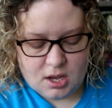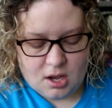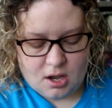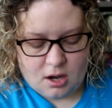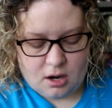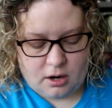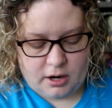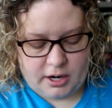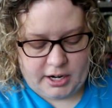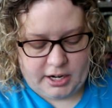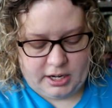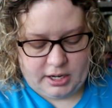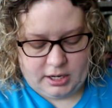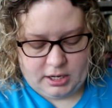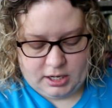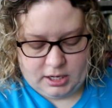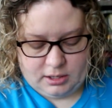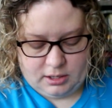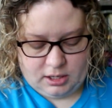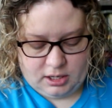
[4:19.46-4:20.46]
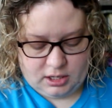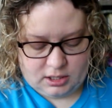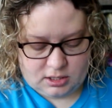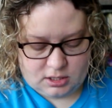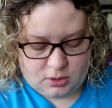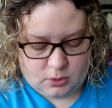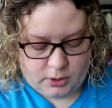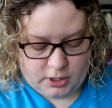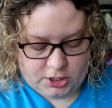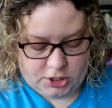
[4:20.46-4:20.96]
Alright,
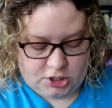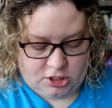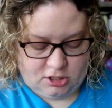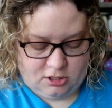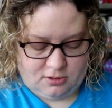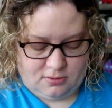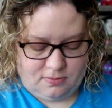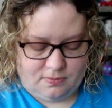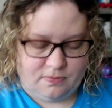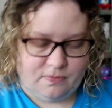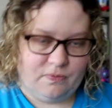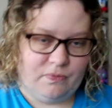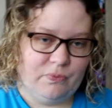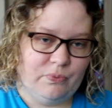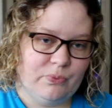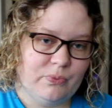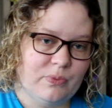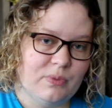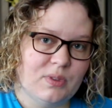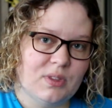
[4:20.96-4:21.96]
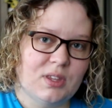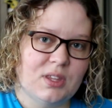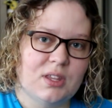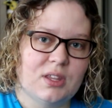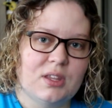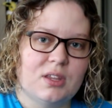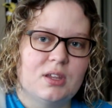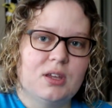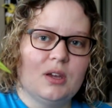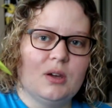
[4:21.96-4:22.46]
next question
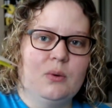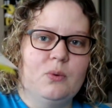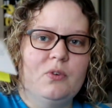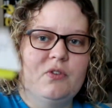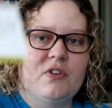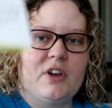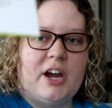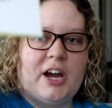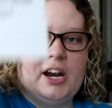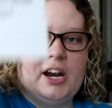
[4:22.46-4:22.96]
we've got